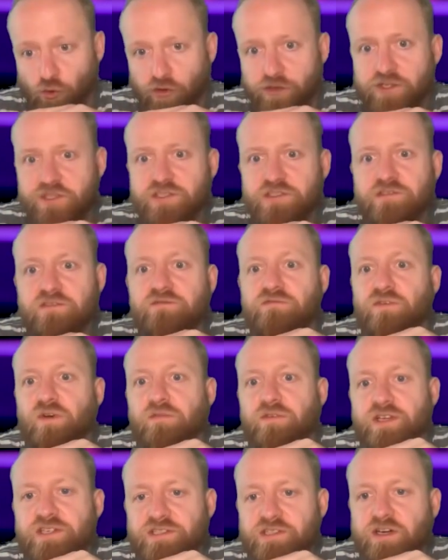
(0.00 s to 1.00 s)
orders for
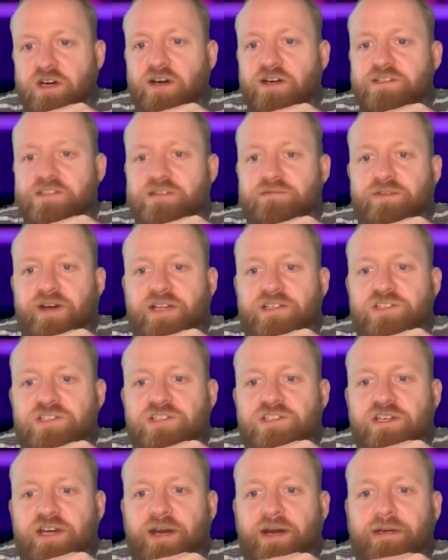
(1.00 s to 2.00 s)
this size if
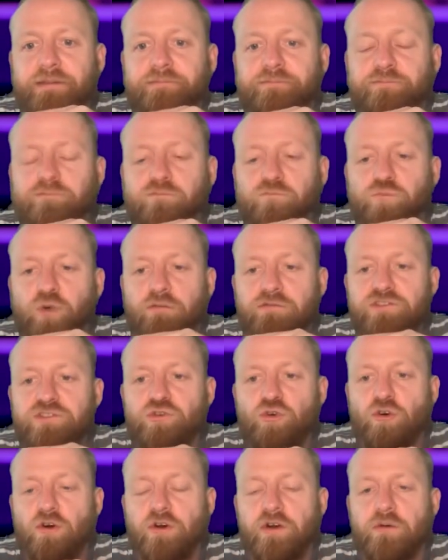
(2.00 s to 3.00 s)
that's um, what the
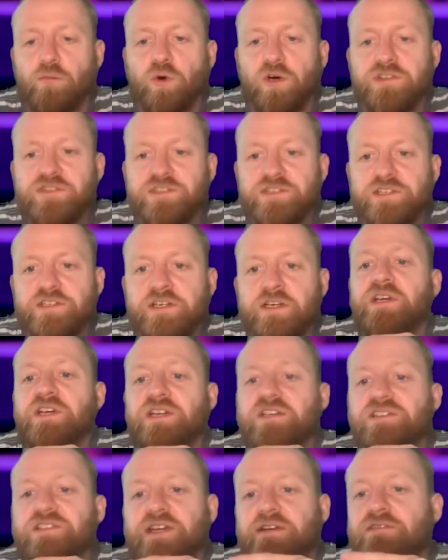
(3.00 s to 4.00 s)
store owner wanted, but you
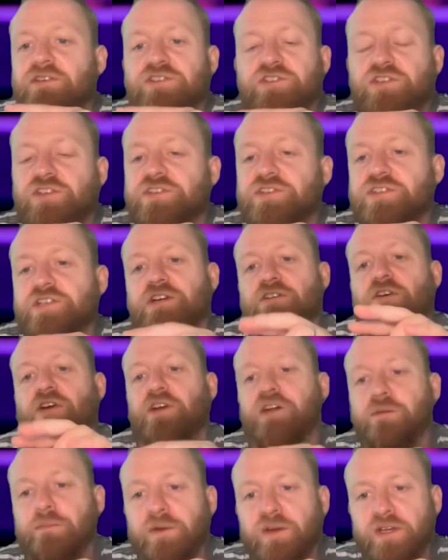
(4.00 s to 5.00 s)
can see there's just
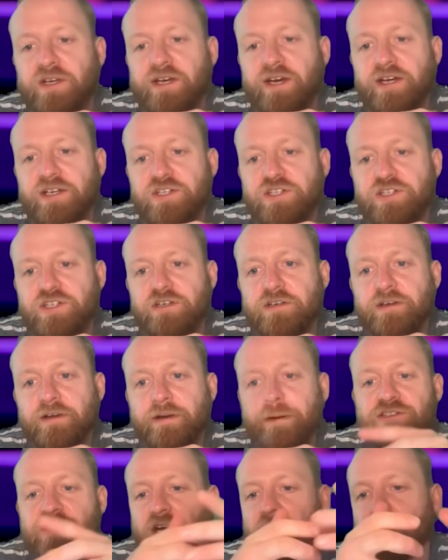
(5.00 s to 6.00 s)
zero communication.
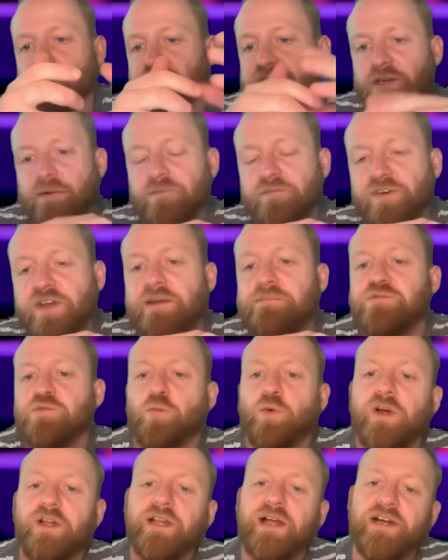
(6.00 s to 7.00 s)
So some themes
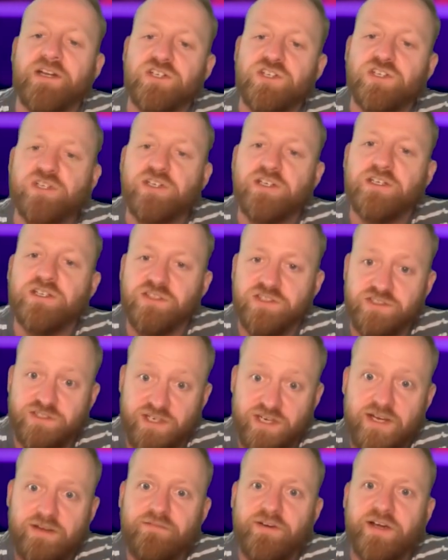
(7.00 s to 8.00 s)
will actually
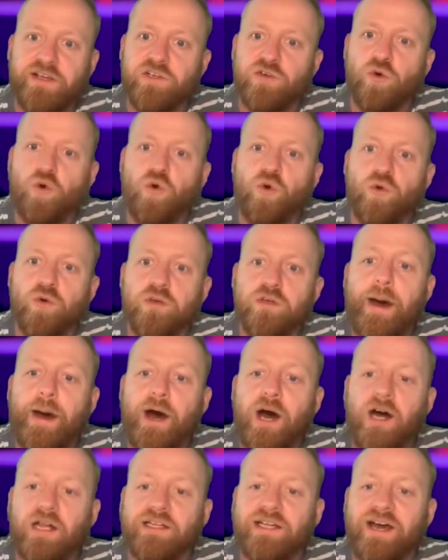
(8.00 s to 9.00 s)
see that you're
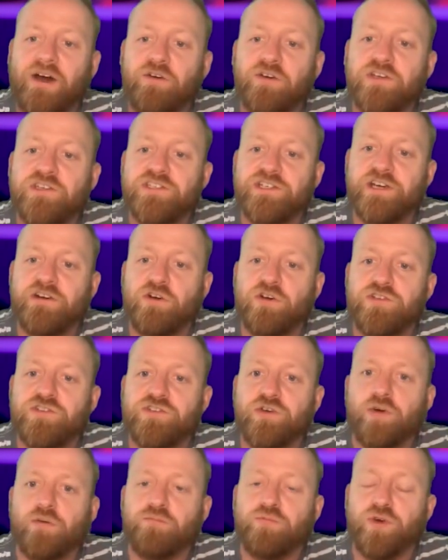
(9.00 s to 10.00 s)
uh, allowing a zero
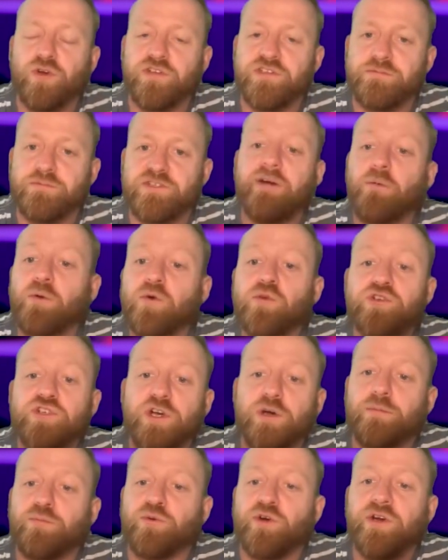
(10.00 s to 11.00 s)
stock product They will
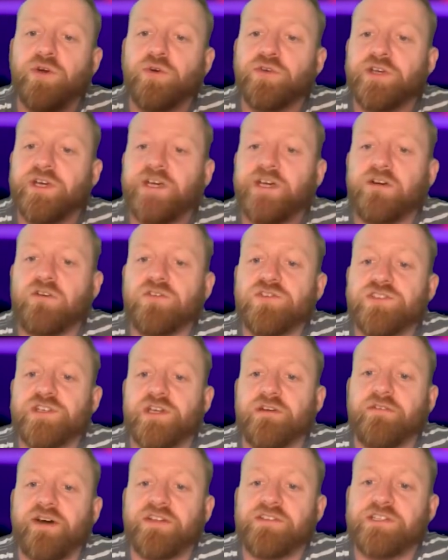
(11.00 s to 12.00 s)
show pre-order here
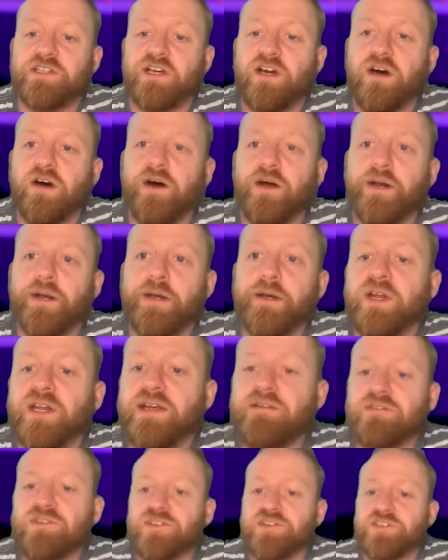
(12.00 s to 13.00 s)
instead of add to cart, but
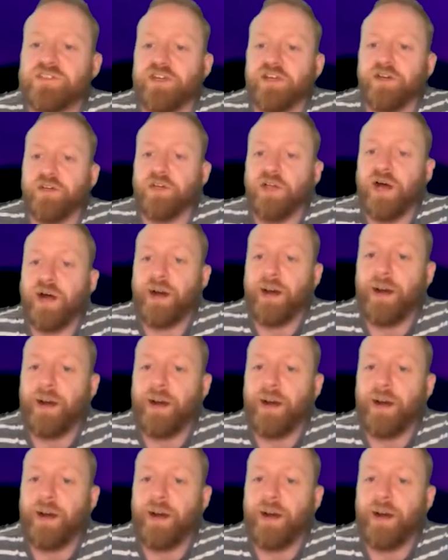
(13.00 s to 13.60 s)
even still,